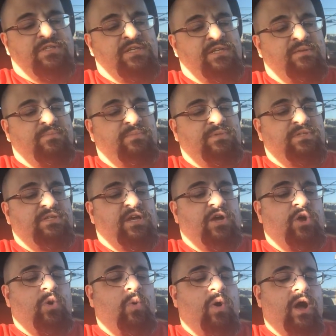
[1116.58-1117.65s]
Tim's
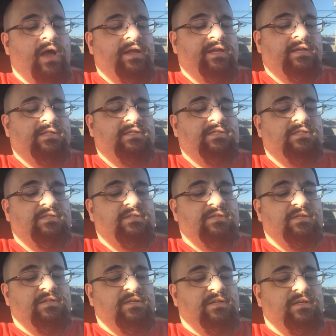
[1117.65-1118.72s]
Aquatics
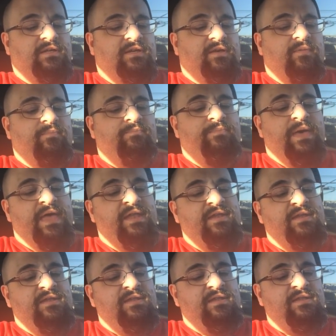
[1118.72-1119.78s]

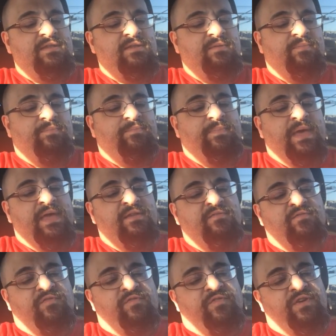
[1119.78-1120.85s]
Ben
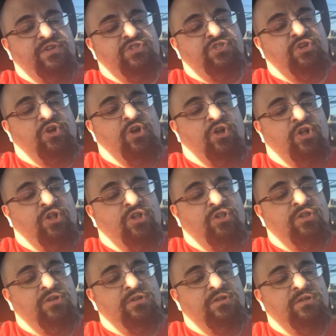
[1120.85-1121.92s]

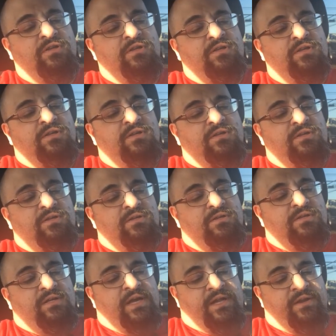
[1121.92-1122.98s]
Fishall.
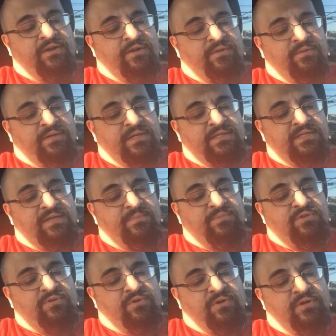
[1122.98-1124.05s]
I don't know. It's
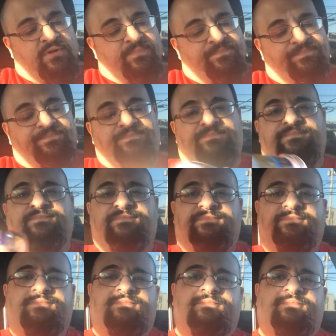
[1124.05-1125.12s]
some sort of
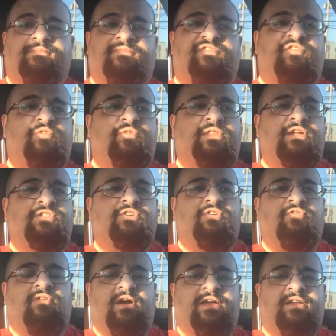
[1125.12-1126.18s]
food that
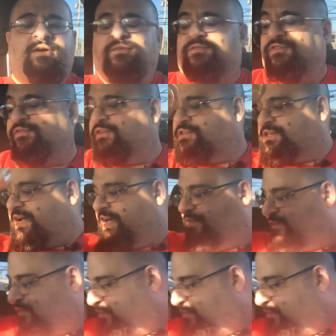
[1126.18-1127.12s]
you grind up for fish. I got it